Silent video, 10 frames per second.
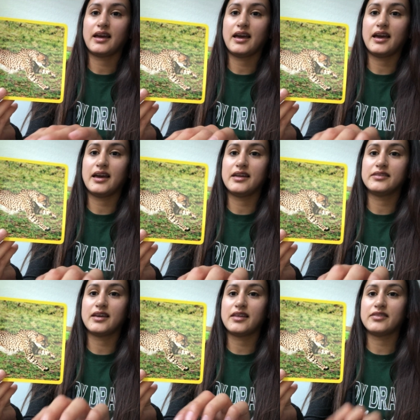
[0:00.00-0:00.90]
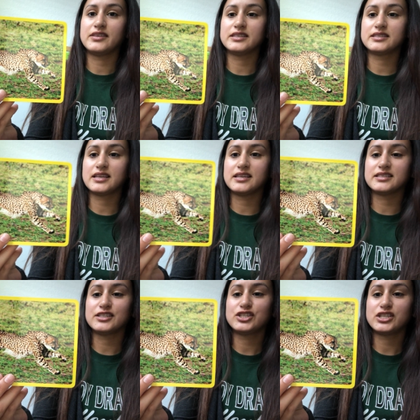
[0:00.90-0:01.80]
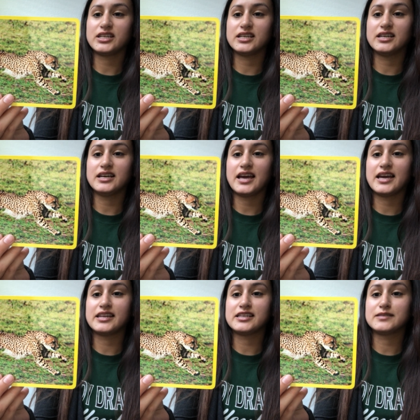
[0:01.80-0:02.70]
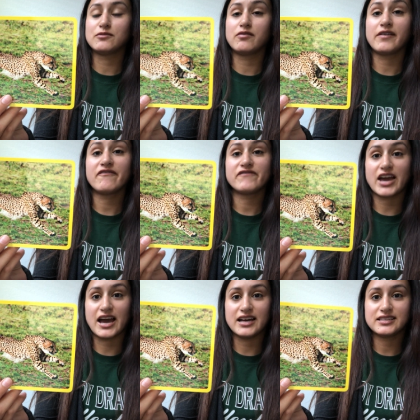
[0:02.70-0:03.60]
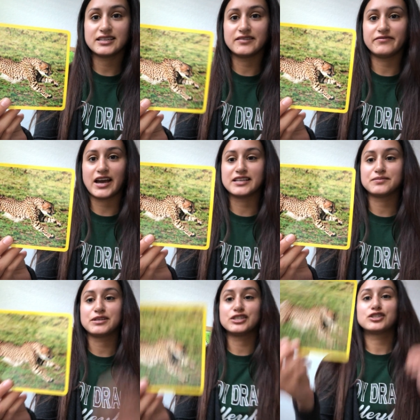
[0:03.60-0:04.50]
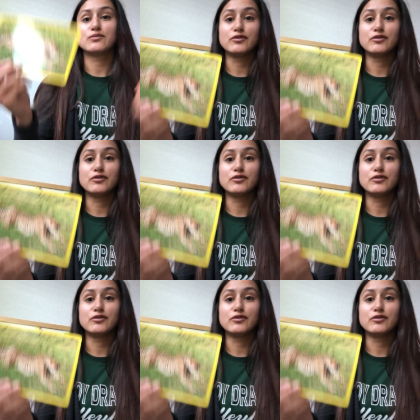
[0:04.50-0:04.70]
and this is a cheetah and he's moving fast and fast means to